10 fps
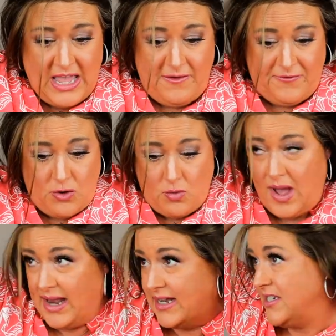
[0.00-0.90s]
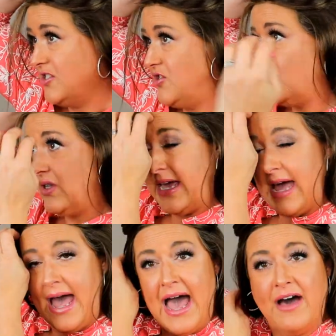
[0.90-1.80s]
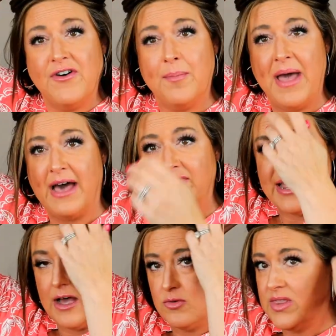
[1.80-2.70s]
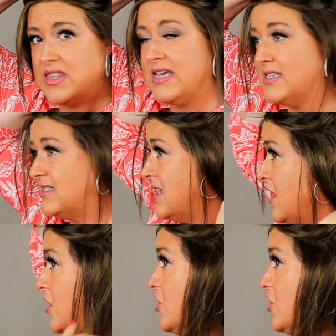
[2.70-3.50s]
If you wanted to do like a half up, half down with this,